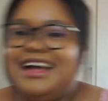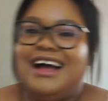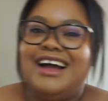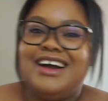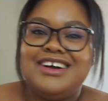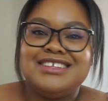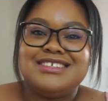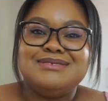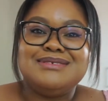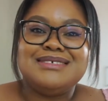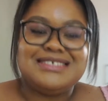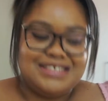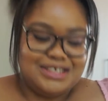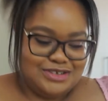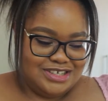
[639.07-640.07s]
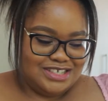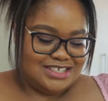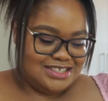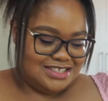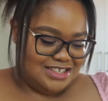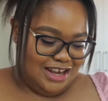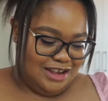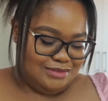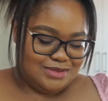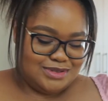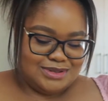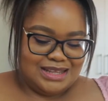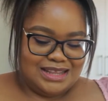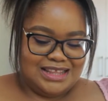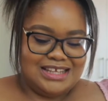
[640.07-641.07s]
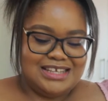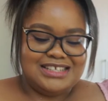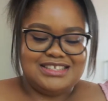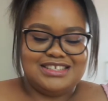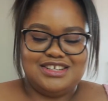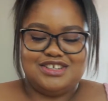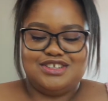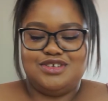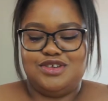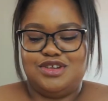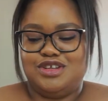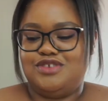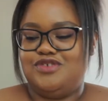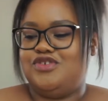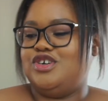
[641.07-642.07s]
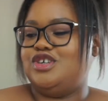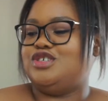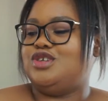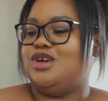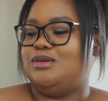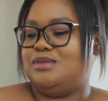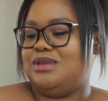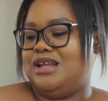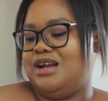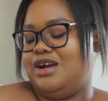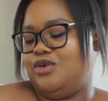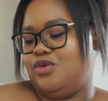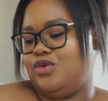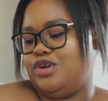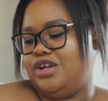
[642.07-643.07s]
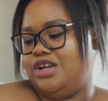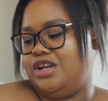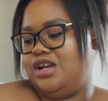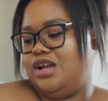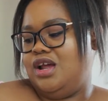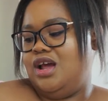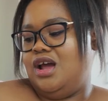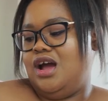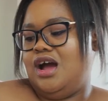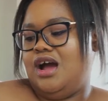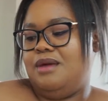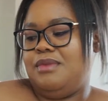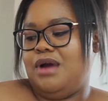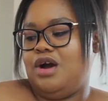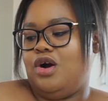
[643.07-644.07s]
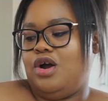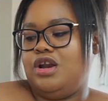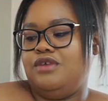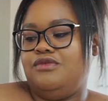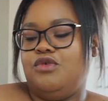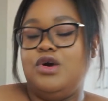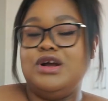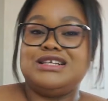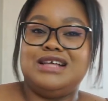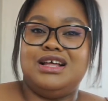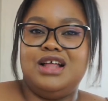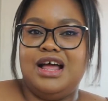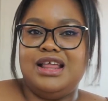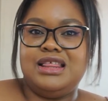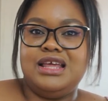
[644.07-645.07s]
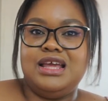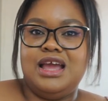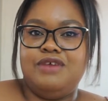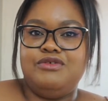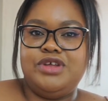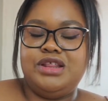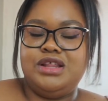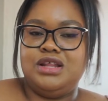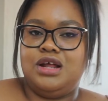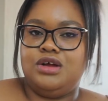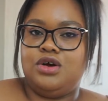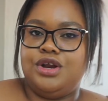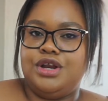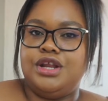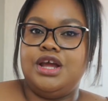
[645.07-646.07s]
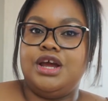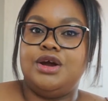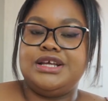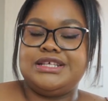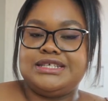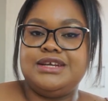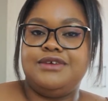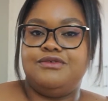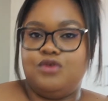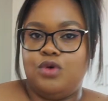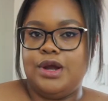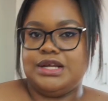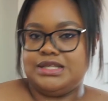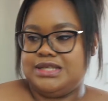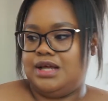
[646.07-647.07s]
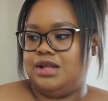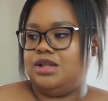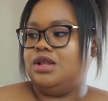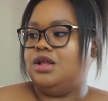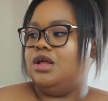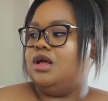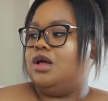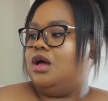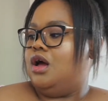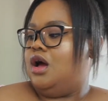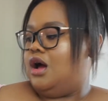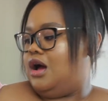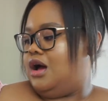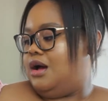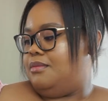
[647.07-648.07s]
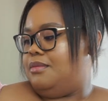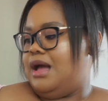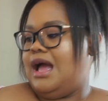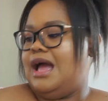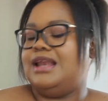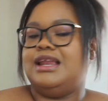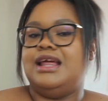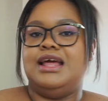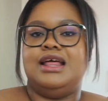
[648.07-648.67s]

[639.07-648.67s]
I got some serious gems with this. So this first top that I ordered, I got in a 4XL. I think everything that I got in here is in a 4XL. And